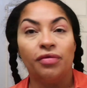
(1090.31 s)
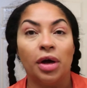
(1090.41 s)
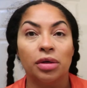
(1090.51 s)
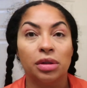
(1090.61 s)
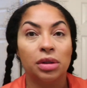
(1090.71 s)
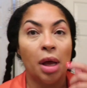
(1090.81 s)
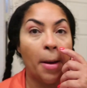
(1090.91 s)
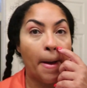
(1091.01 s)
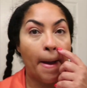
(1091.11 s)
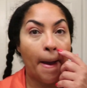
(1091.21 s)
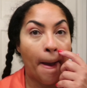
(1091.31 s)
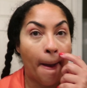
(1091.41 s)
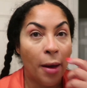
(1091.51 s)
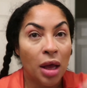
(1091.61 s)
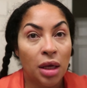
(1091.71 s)
first.
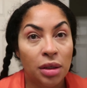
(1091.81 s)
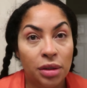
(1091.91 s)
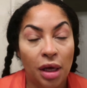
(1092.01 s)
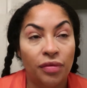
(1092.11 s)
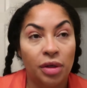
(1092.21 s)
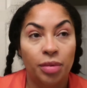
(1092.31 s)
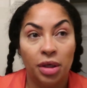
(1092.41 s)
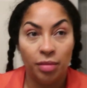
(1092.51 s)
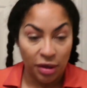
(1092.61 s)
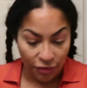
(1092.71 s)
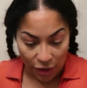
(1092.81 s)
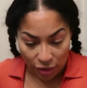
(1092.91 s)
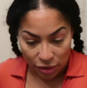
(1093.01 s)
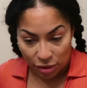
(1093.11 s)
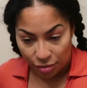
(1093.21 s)
Definitely putting me
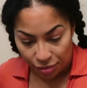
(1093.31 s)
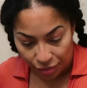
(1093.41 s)
first.